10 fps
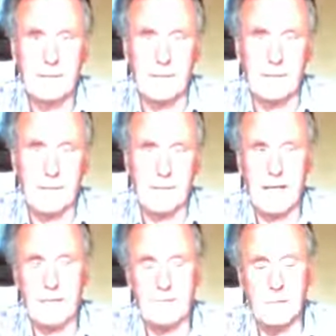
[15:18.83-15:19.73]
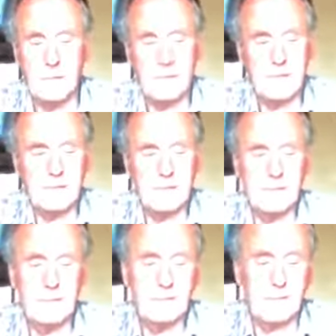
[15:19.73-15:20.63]
And in the end of Lotus,
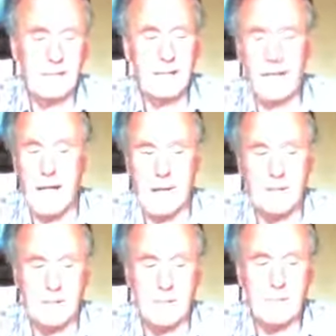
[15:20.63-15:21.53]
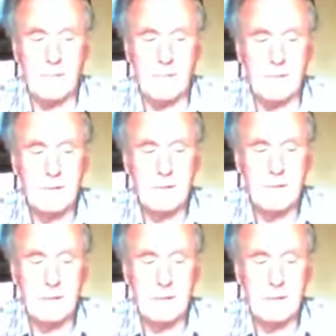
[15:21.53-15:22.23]
what actually happened, Sunbeams,